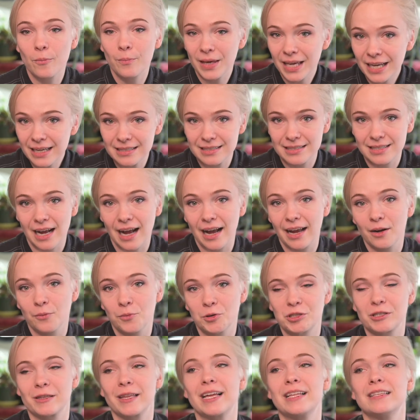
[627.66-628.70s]
pink sky,
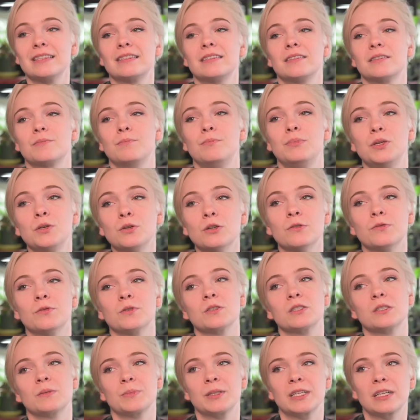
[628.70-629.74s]
which lends this
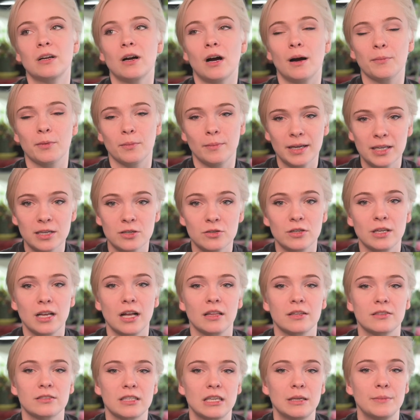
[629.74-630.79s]
beautiful split complementary
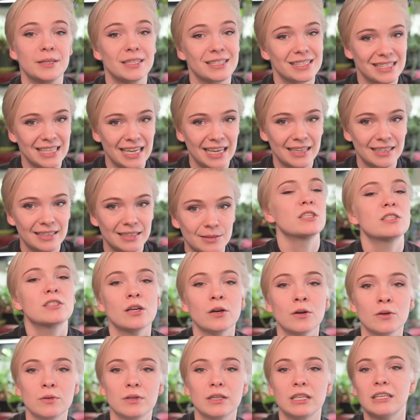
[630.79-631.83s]
color scheme instead.
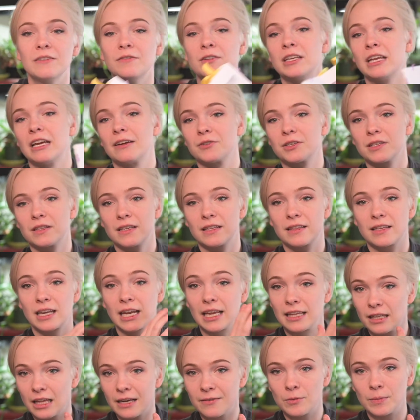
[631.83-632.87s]
So given everything that
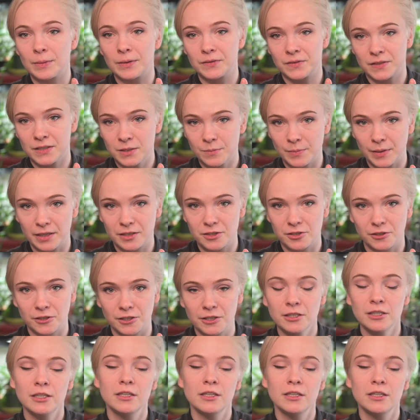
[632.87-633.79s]
I love about this picture,